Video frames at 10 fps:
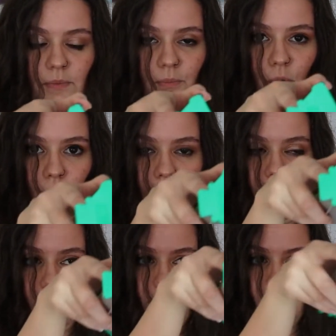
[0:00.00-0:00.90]
pour
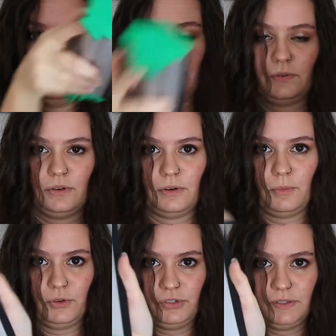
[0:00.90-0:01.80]
out, so your
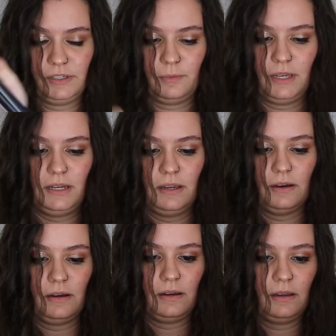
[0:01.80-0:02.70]
emulsion's going to be in
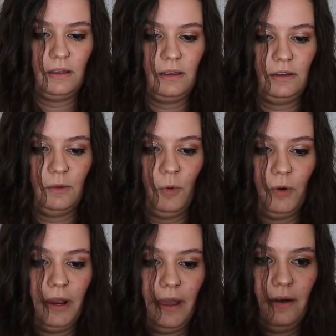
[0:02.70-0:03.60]
here, you're
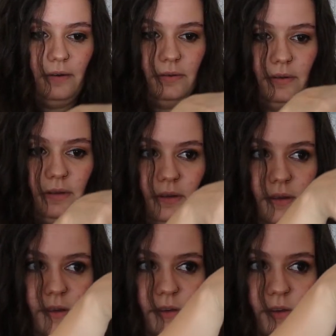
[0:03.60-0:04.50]
pouring out,
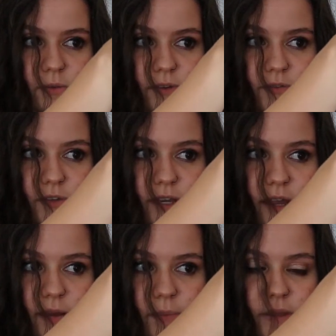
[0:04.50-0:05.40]
you're lifting
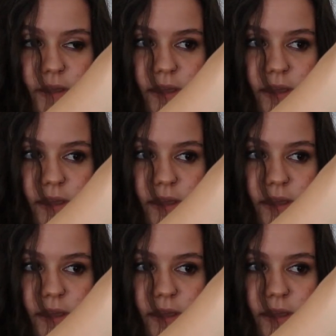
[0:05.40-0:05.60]
up,